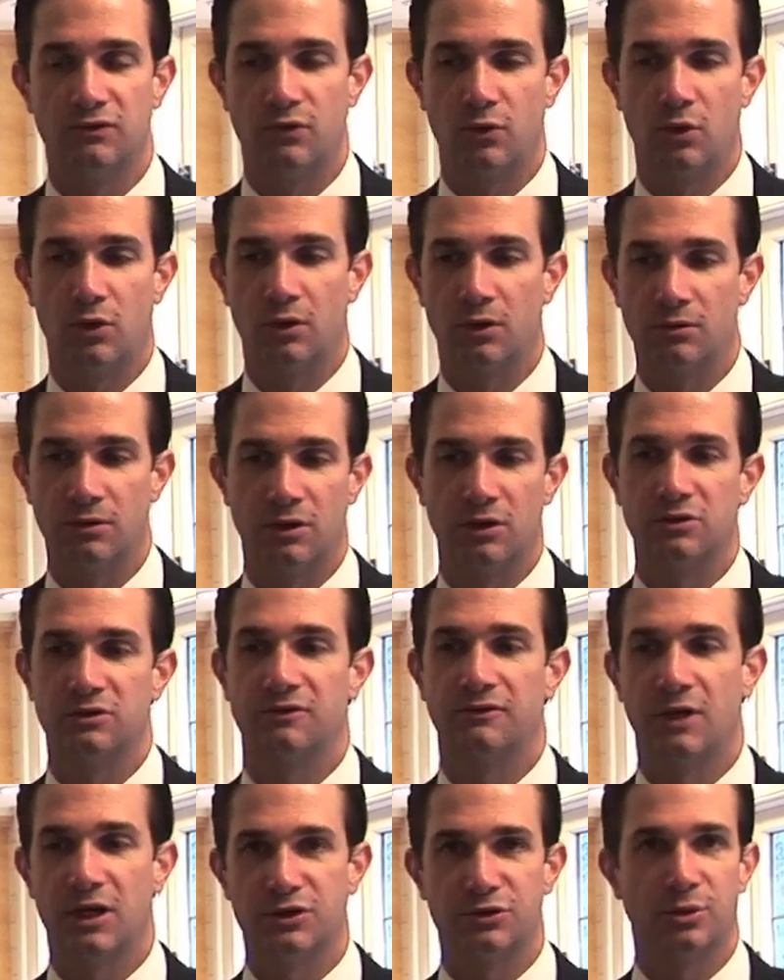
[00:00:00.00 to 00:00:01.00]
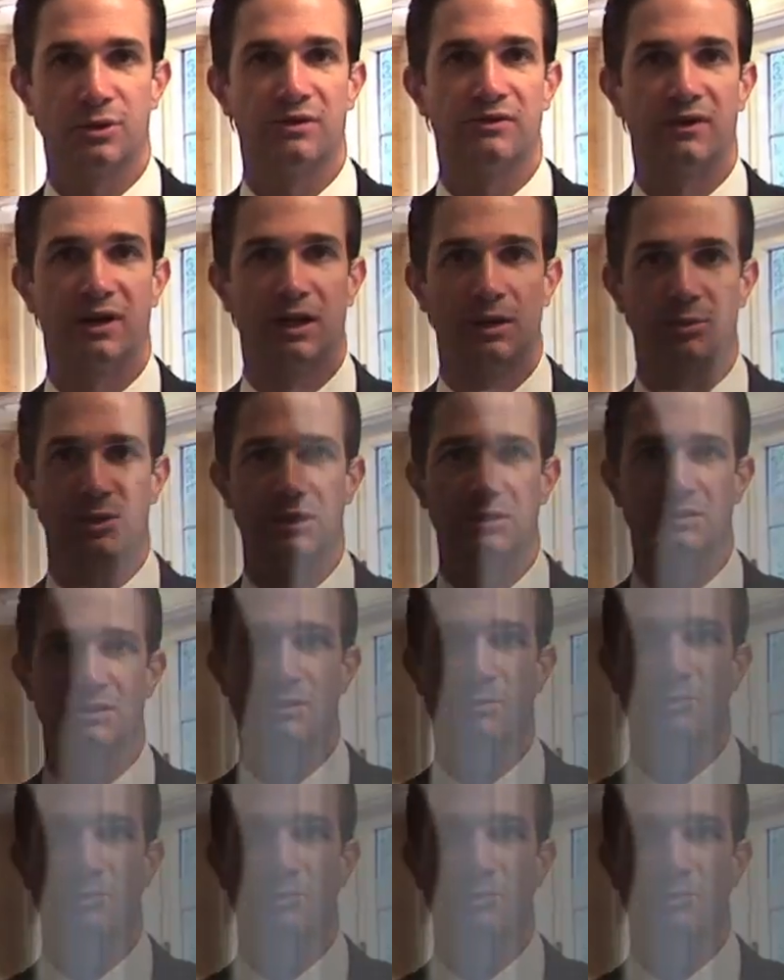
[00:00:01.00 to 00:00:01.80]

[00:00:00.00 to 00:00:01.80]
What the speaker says: For those of us with families,